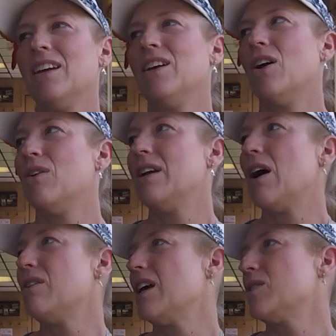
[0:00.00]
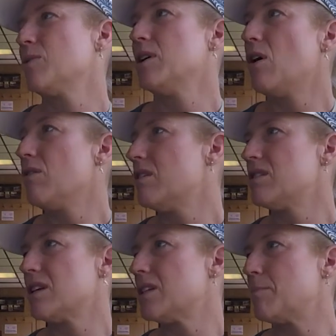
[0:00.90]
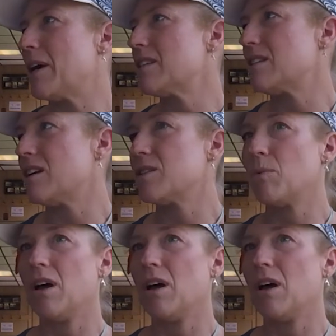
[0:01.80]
you know, nowadays we know there's asbestos.